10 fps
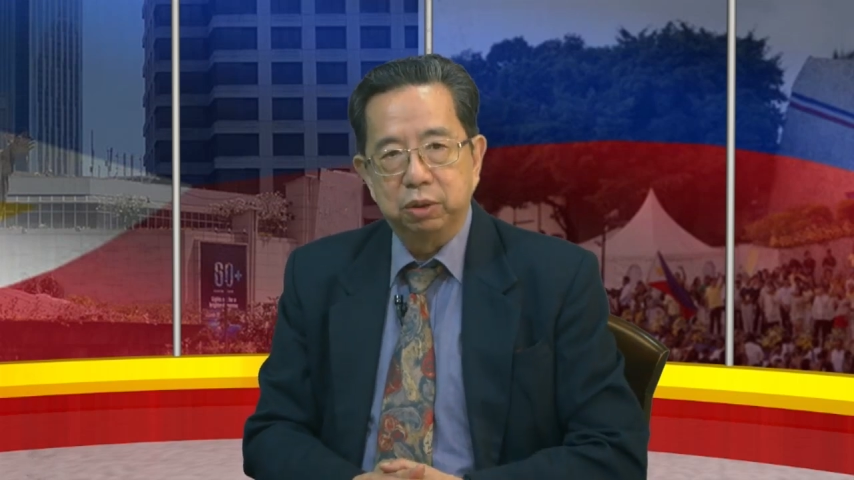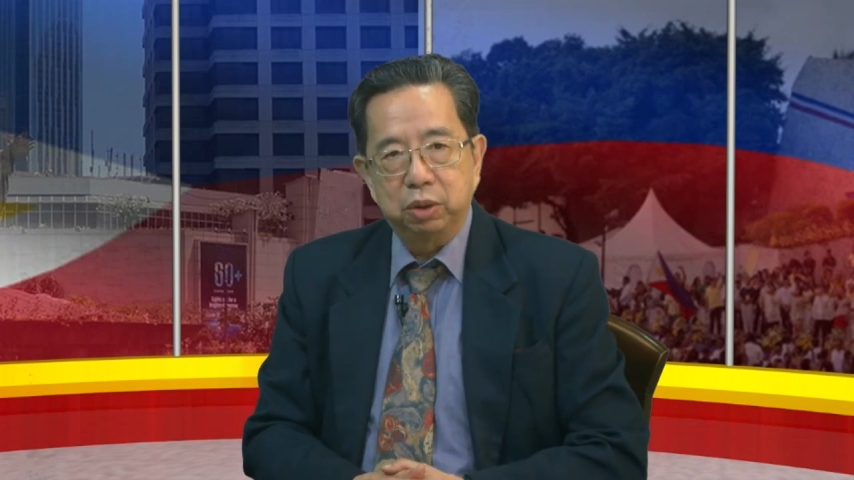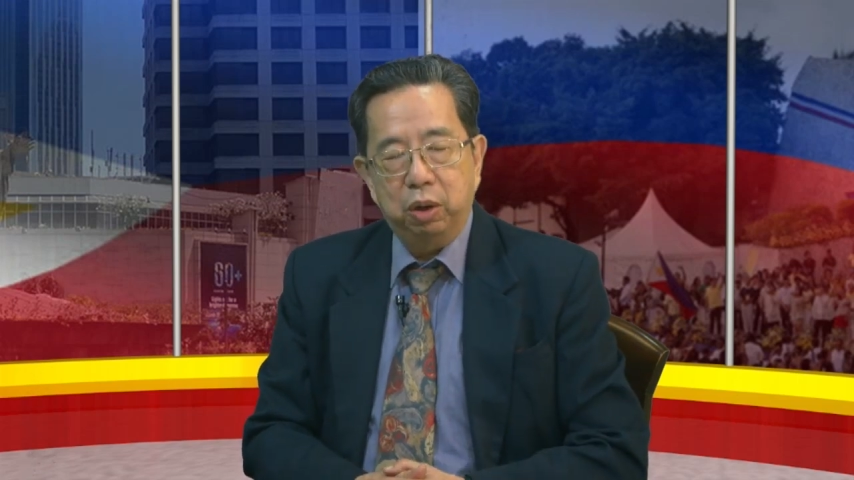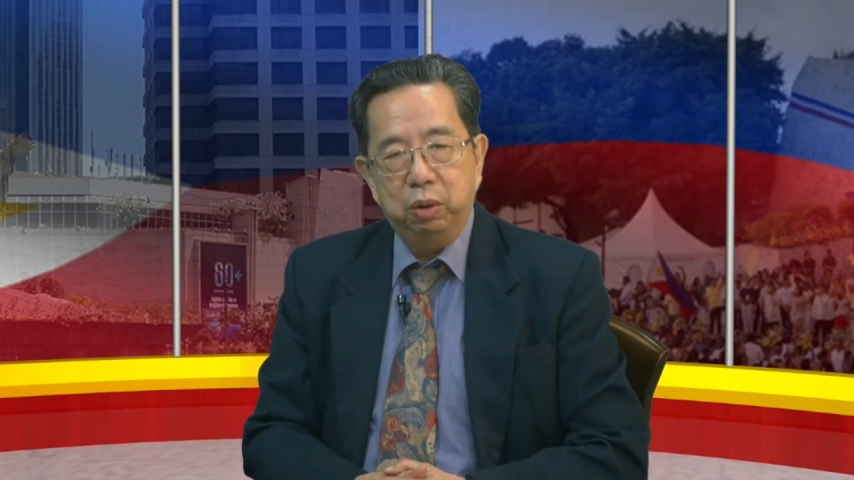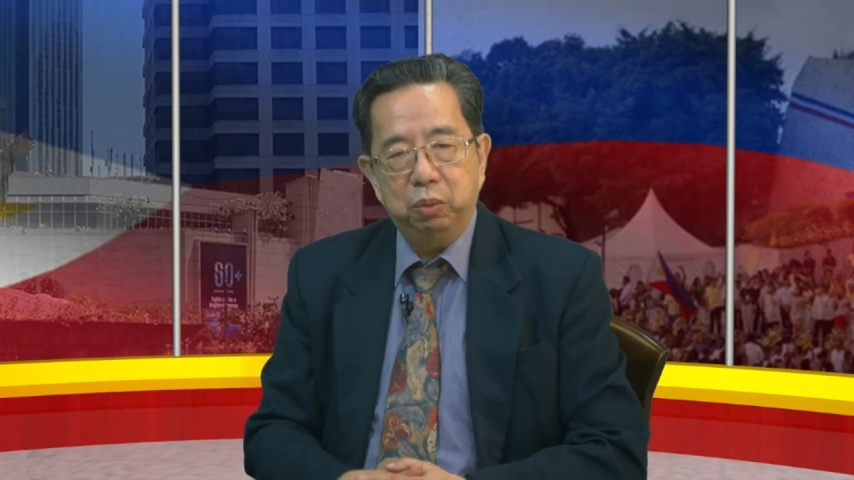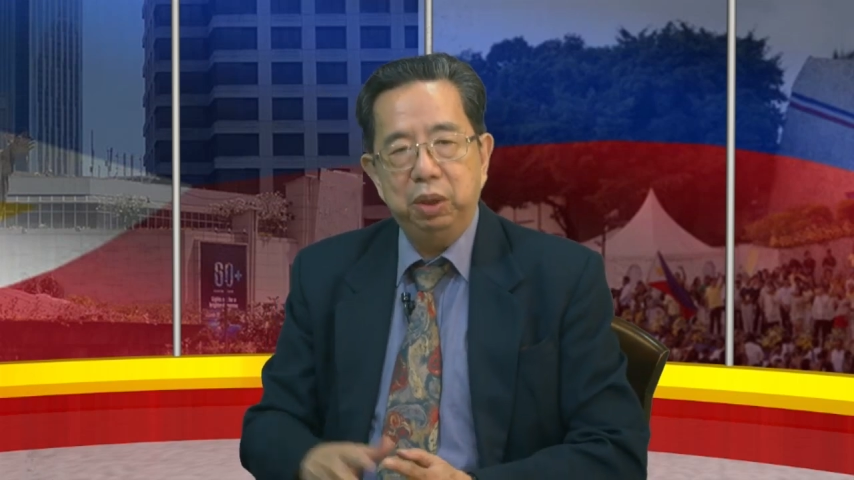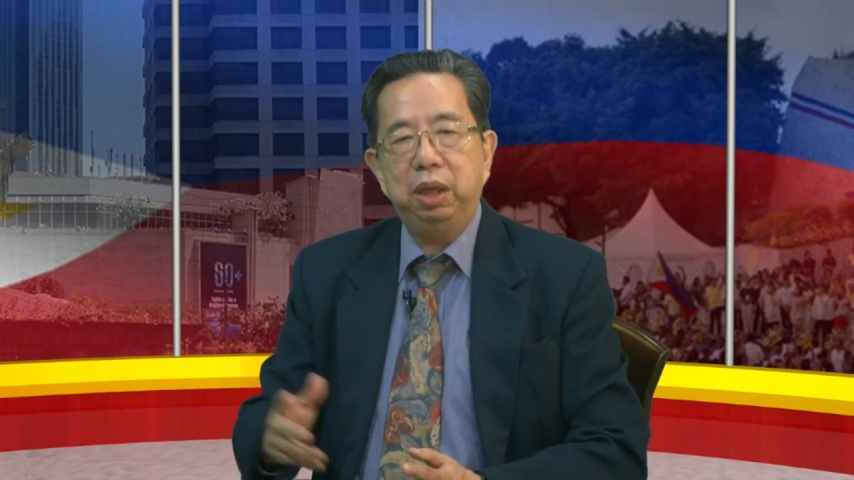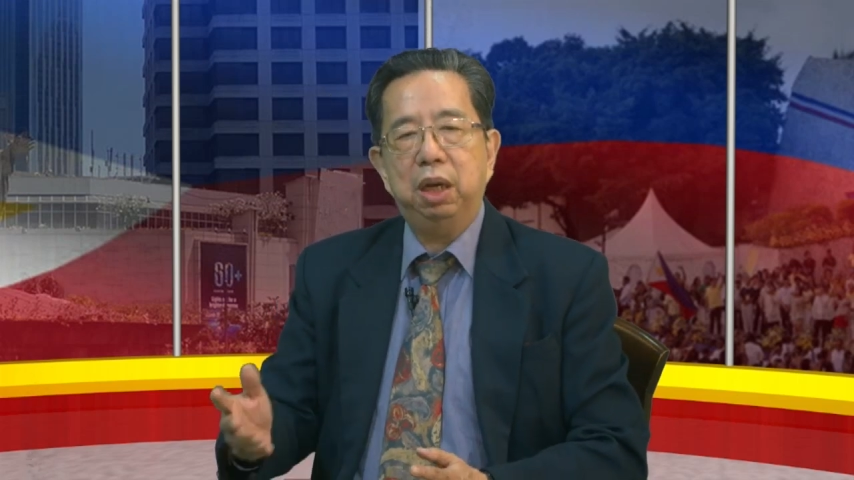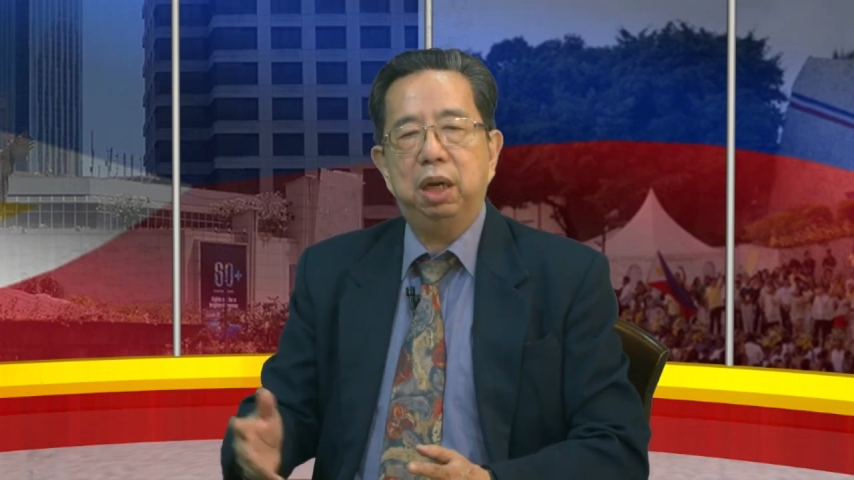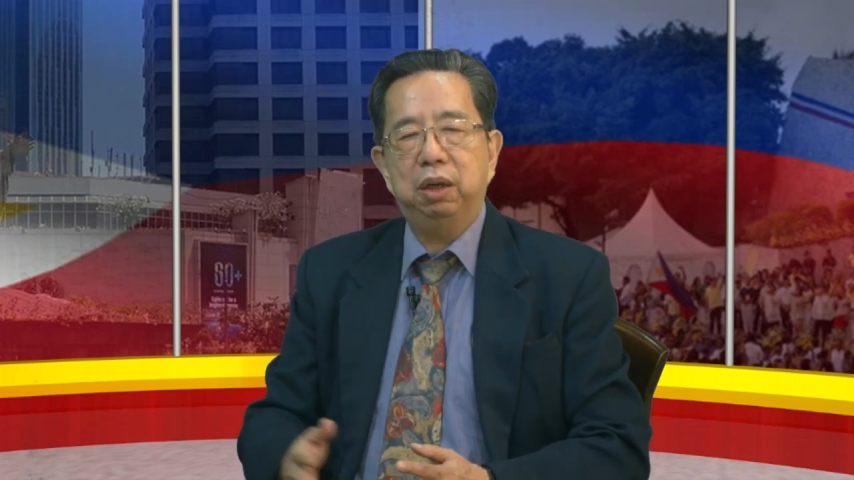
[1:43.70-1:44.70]
So
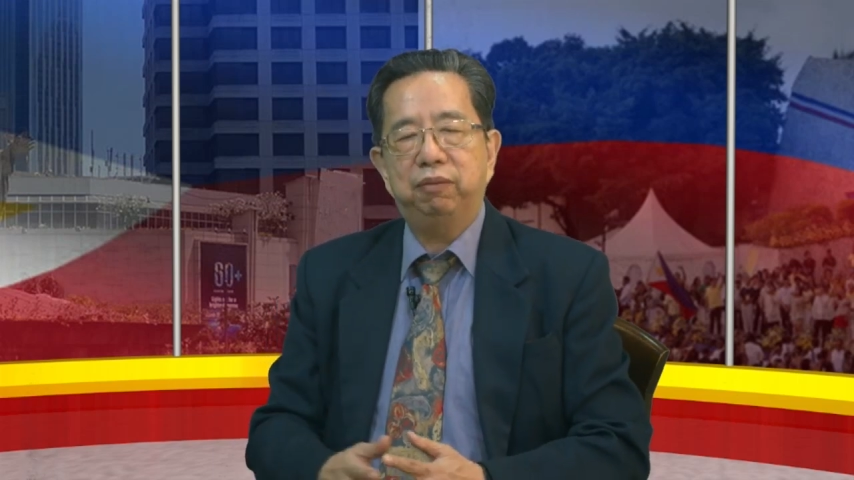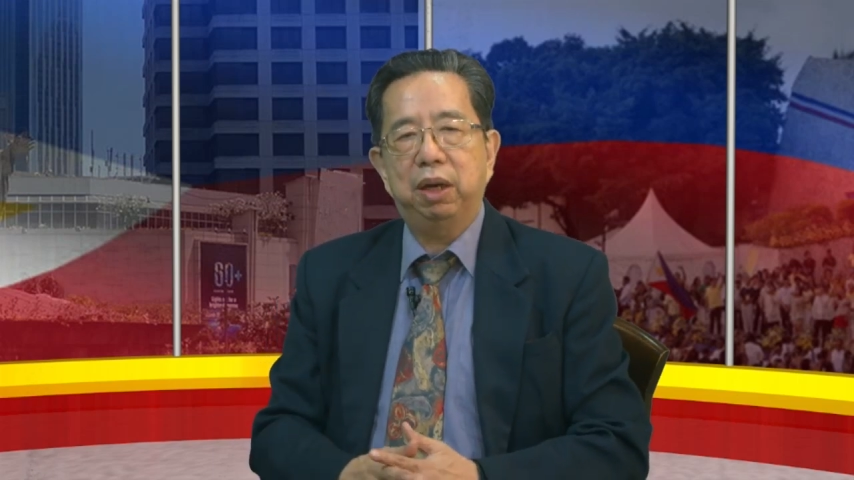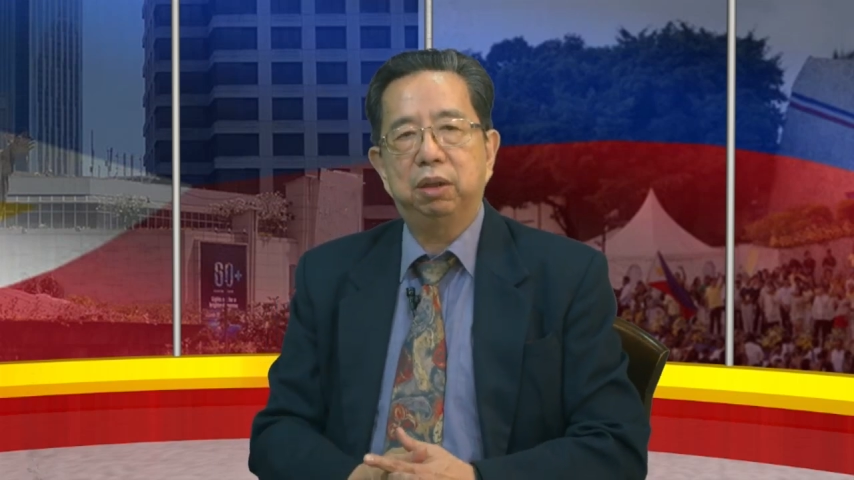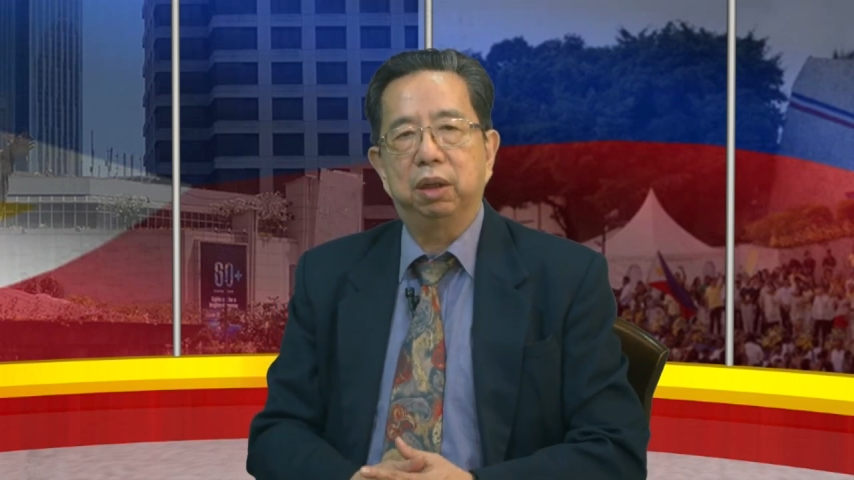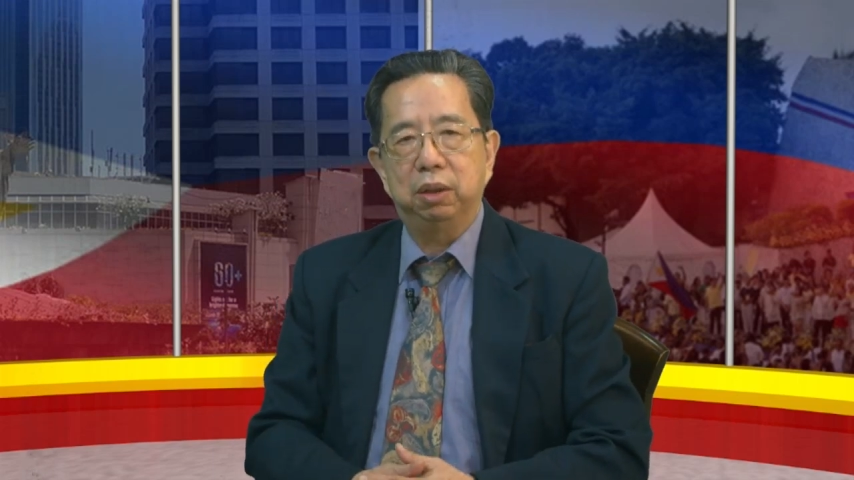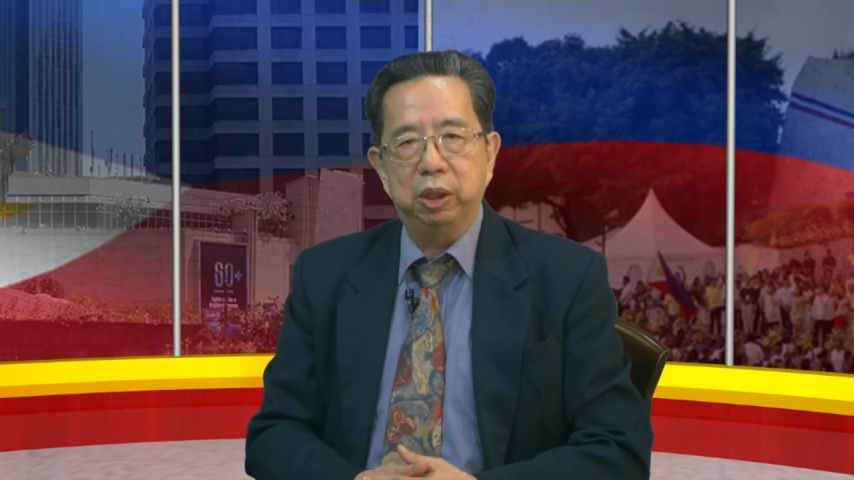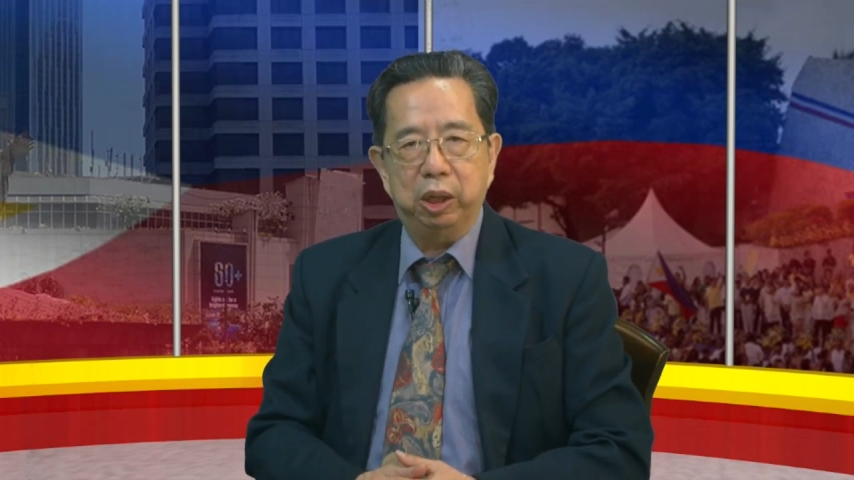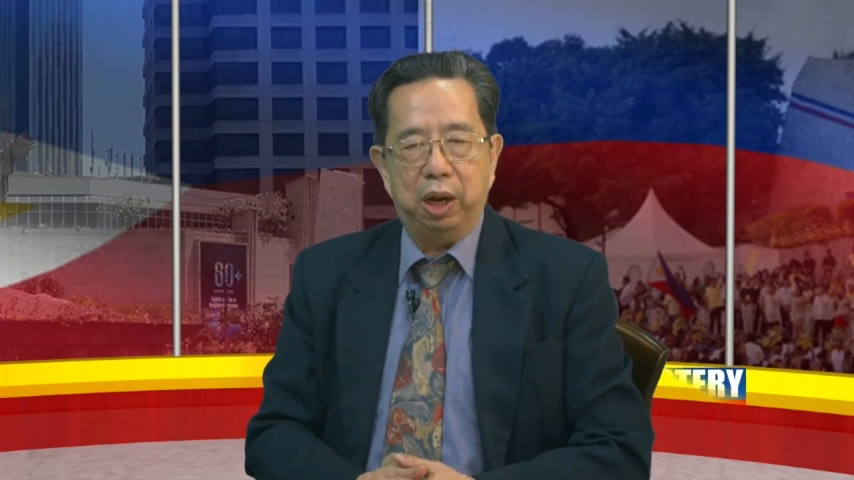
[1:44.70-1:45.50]
we invited